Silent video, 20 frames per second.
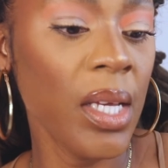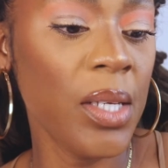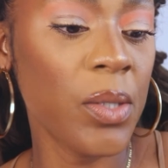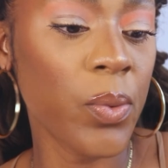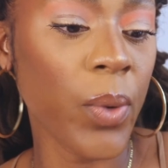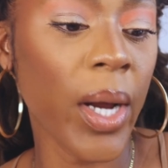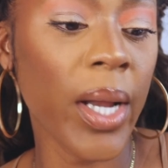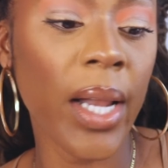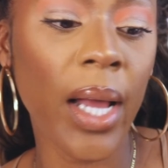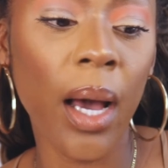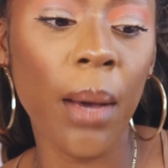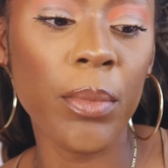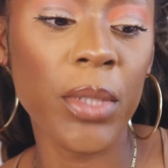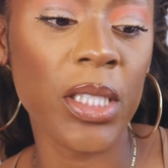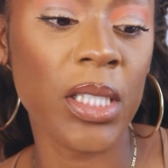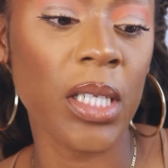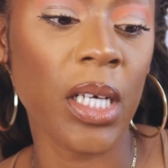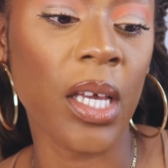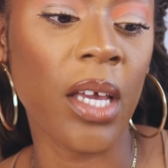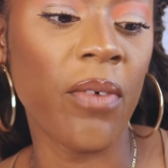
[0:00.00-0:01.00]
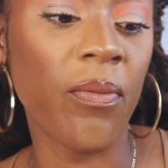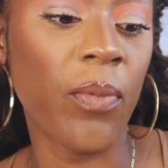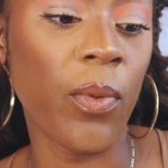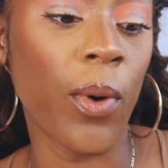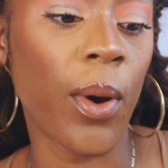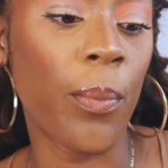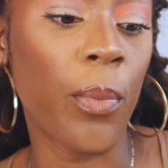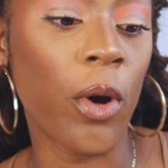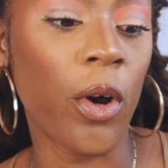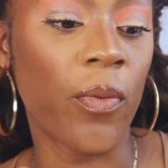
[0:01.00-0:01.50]
is right now I'm just looking
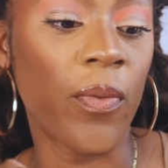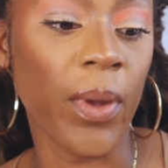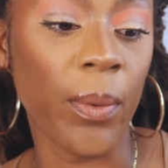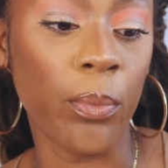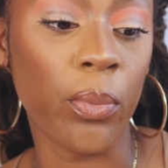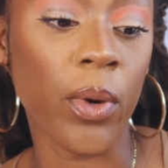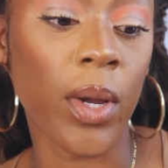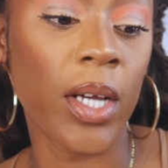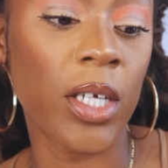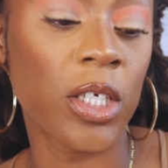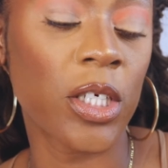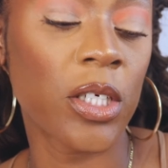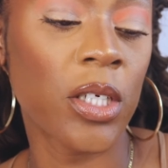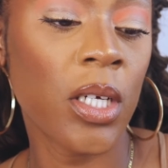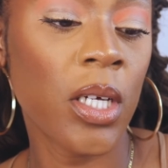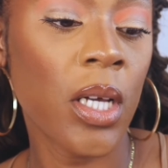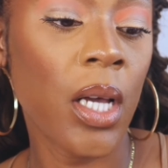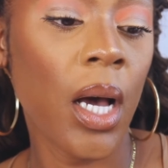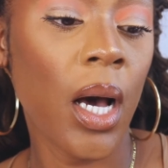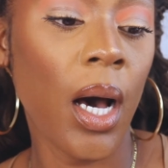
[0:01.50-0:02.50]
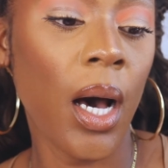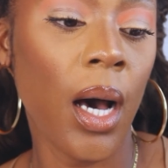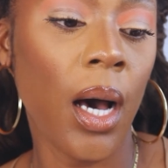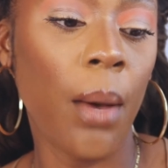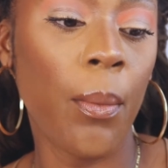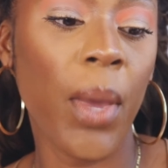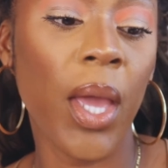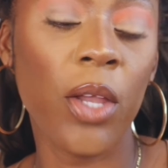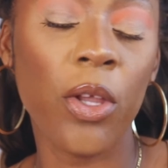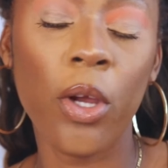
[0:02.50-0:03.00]
for a perfect brush.
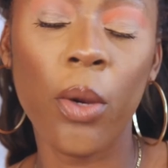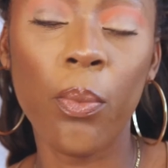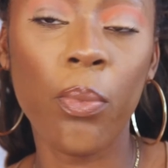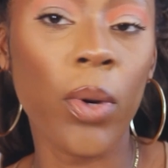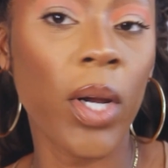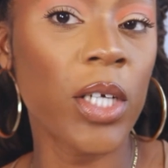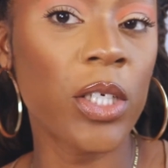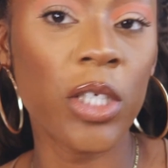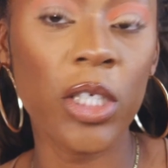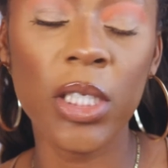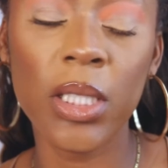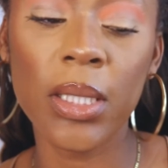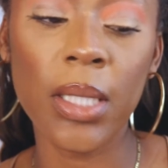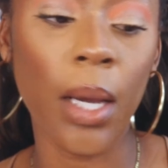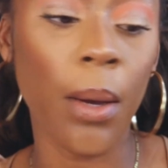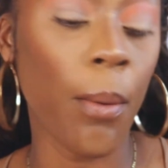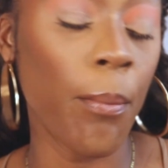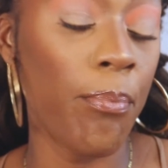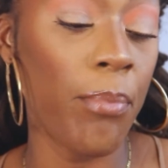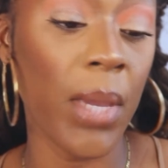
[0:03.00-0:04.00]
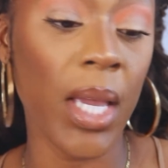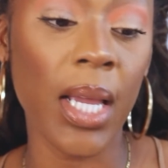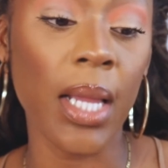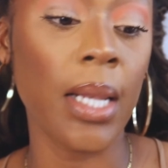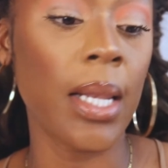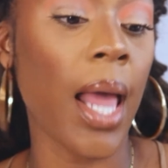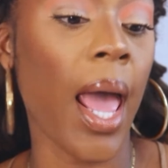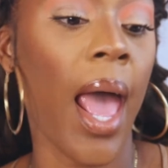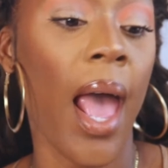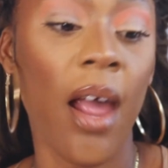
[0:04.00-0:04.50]
Um, and your brushes
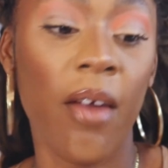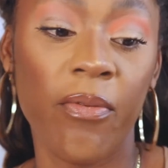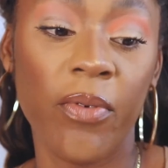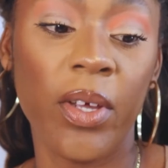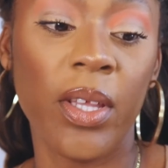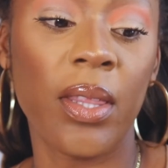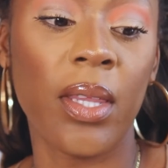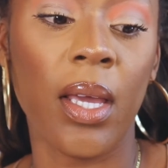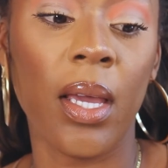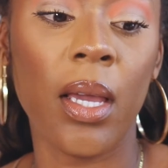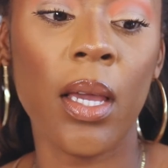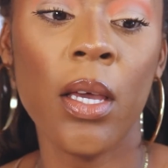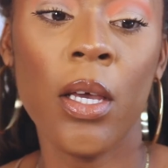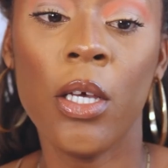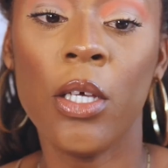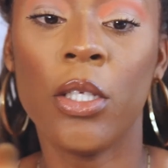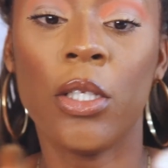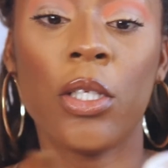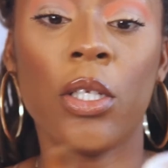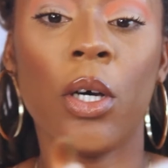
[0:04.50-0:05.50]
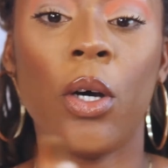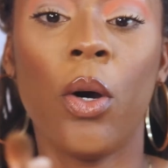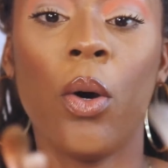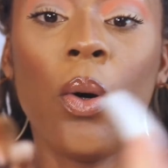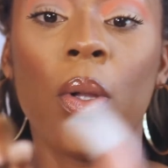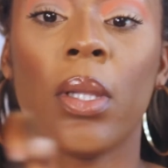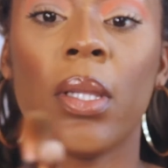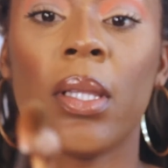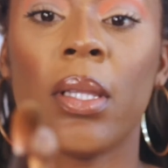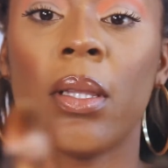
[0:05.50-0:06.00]
mean everything.
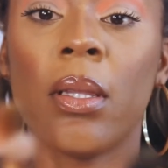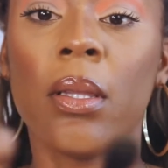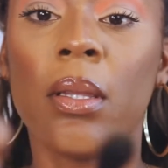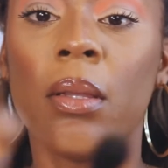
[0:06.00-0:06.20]
So